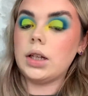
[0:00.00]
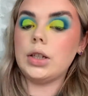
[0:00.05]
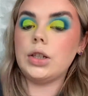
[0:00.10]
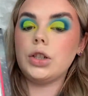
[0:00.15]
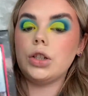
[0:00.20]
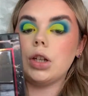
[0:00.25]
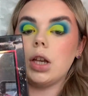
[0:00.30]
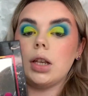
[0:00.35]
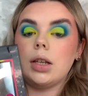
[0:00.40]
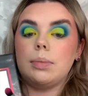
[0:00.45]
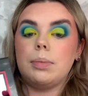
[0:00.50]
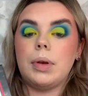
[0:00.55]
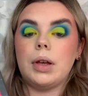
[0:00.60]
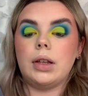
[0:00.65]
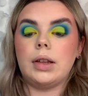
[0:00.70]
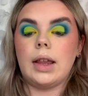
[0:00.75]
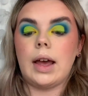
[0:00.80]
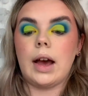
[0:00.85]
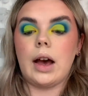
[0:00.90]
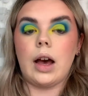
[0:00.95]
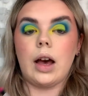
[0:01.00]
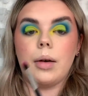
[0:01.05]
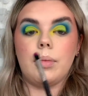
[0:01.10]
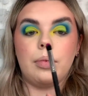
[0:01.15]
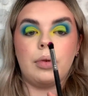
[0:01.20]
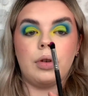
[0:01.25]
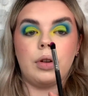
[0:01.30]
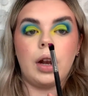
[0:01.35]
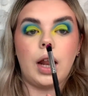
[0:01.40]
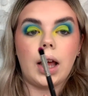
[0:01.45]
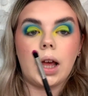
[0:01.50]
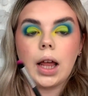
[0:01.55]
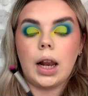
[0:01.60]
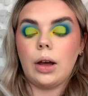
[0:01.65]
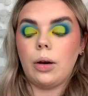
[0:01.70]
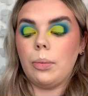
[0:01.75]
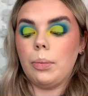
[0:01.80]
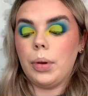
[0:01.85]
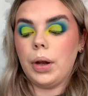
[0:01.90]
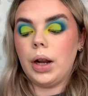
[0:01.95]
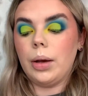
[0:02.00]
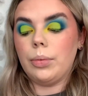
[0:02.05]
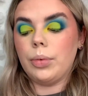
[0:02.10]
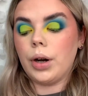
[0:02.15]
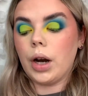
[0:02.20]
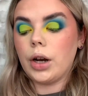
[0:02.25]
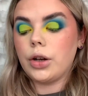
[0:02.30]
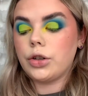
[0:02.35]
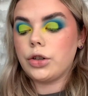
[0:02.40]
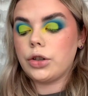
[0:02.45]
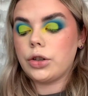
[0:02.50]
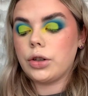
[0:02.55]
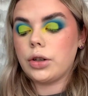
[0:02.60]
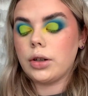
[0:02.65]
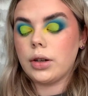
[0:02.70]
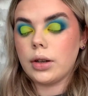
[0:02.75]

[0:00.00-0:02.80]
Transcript: Just build that up on like a little bullet brush.